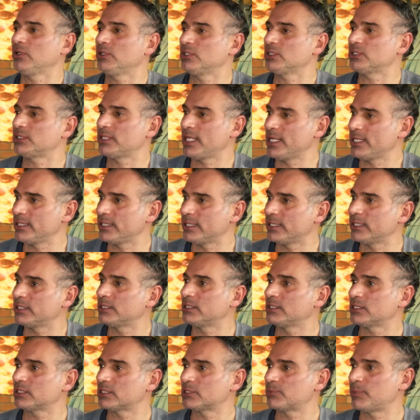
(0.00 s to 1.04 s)
understand it. It
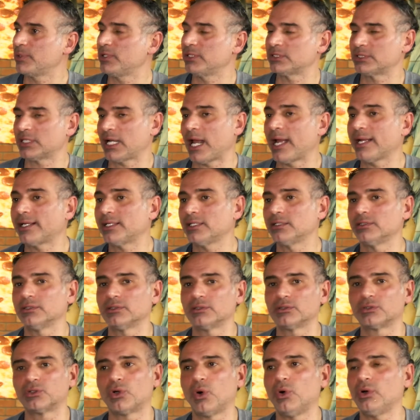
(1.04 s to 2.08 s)
is an experience, and I
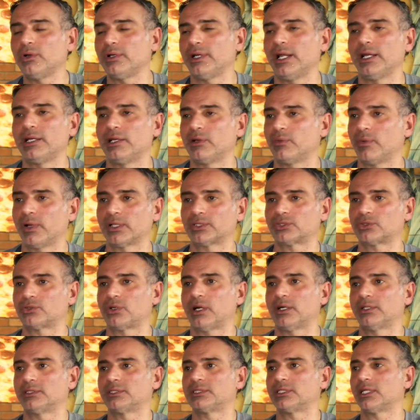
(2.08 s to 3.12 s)
can go to any
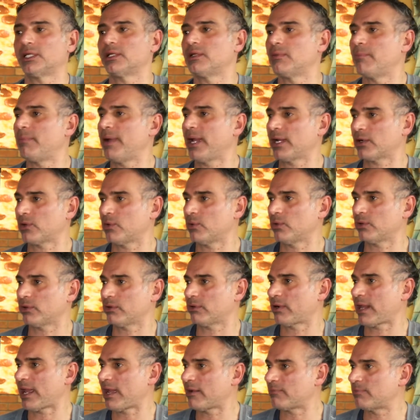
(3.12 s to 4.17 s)
restaurant and sit in the back corner
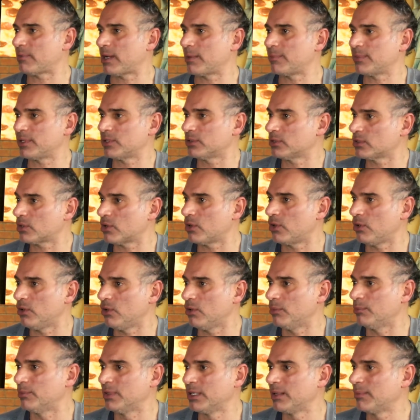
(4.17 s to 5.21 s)
and have my meal and go
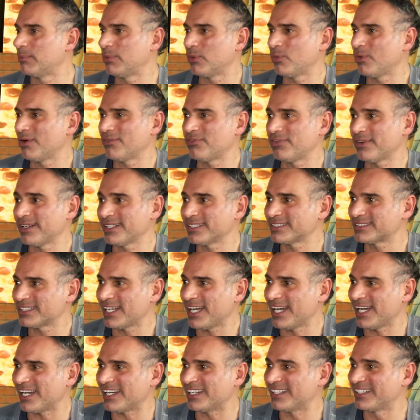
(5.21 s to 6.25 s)
home. But what fun is
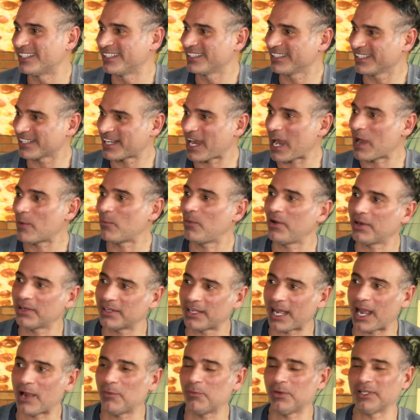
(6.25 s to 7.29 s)
that? Yeah. Like I
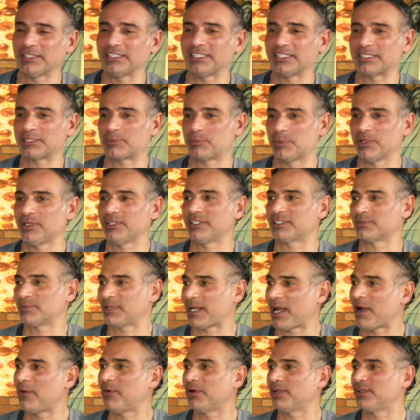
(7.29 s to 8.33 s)
want the experience, man.
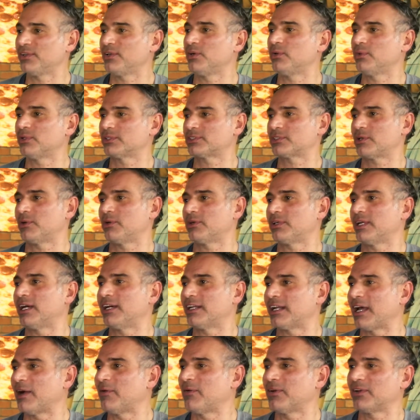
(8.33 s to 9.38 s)
I want to know what's going
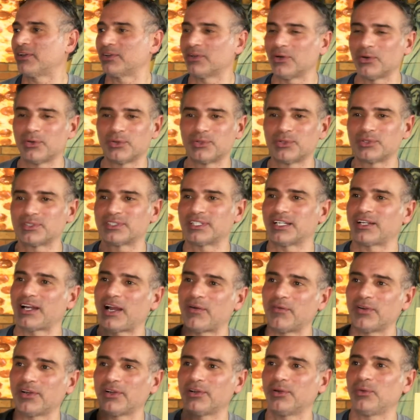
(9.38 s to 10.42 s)
on. I want to know who's there. I
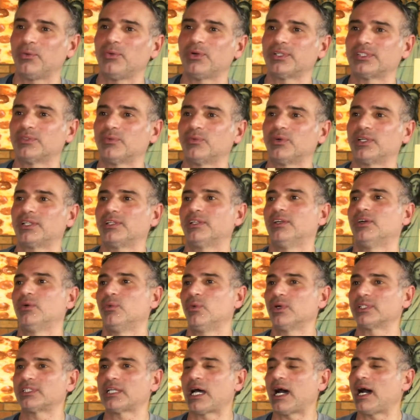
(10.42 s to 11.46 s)
want to know
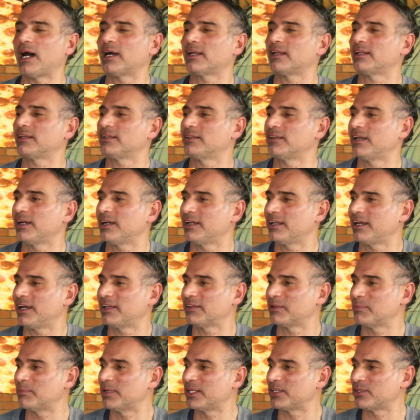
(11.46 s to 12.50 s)
what's hot
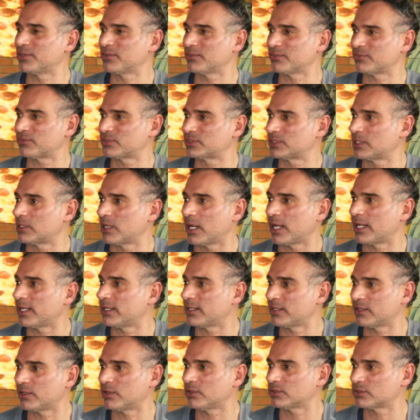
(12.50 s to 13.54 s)
on the menu tonight.
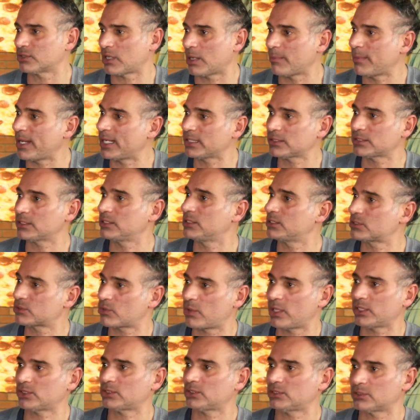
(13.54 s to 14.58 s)
So I'm asking these
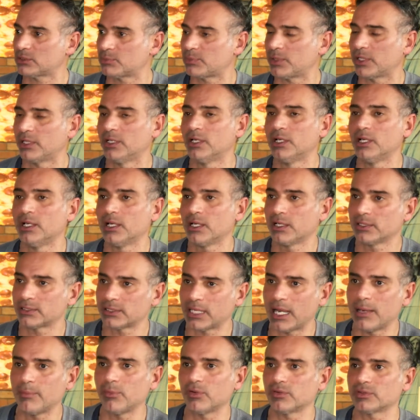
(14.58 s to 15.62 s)
questions, but
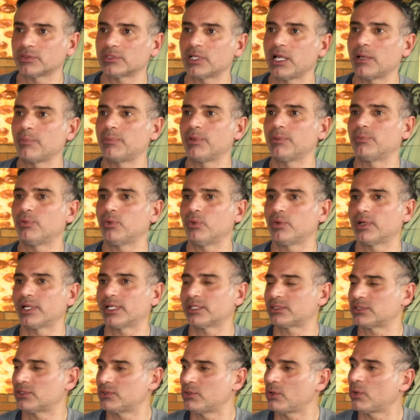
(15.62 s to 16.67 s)
time over time, people will
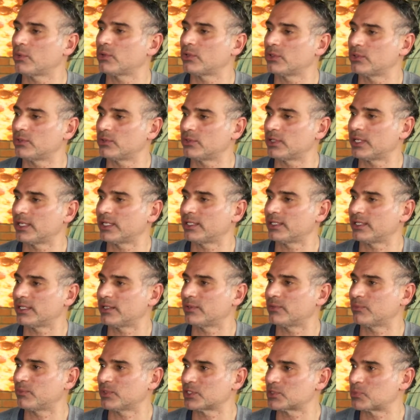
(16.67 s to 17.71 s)
get to know you
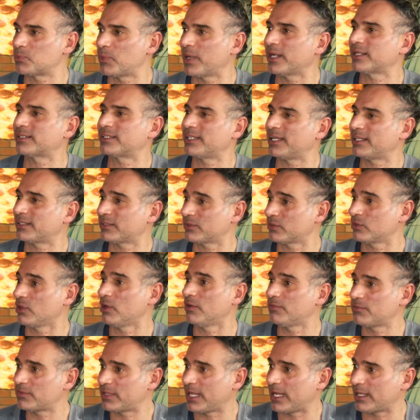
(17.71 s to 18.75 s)
and respect that and
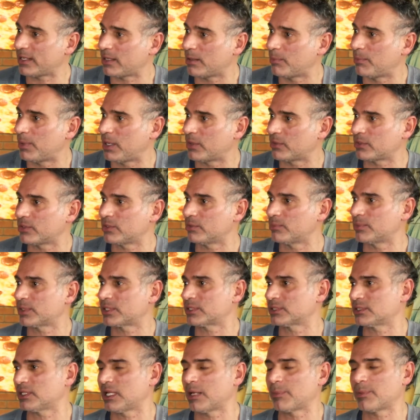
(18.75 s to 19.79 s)
love that about you
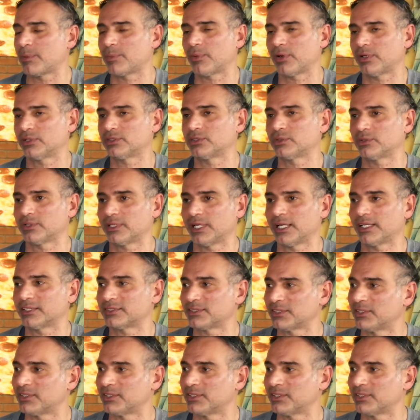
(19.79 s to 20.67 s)
because a lot of people aren't doing that.